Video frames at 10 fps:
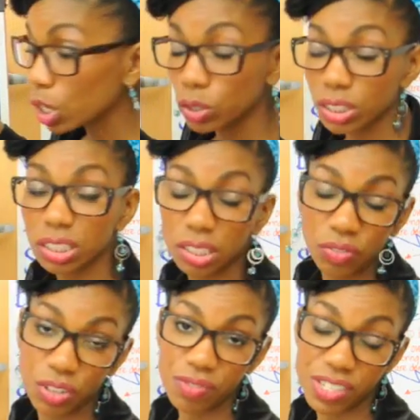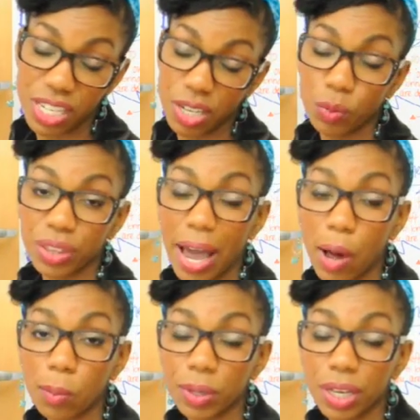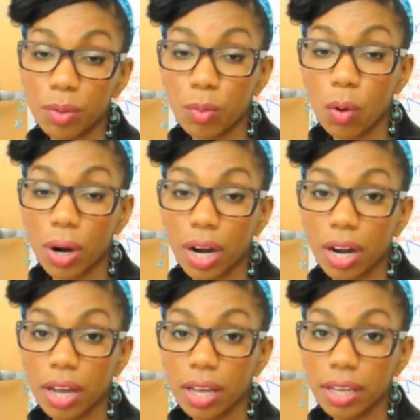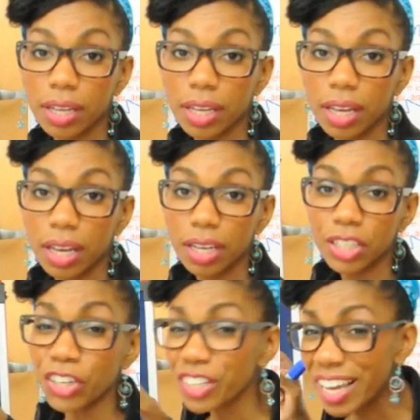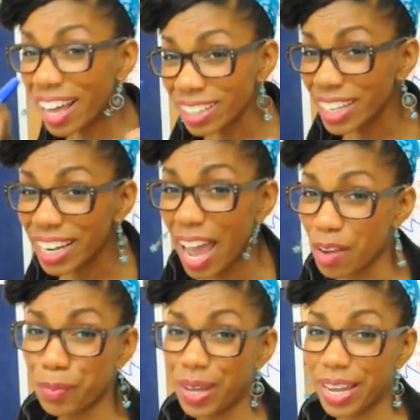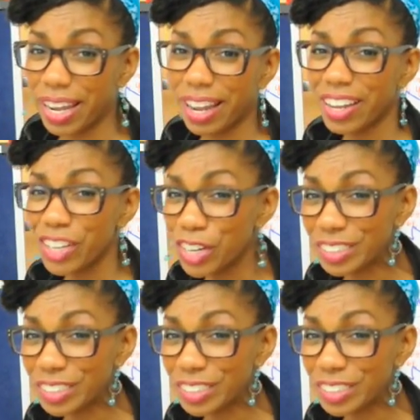closest to 15 without being more? You're yelling at me. You're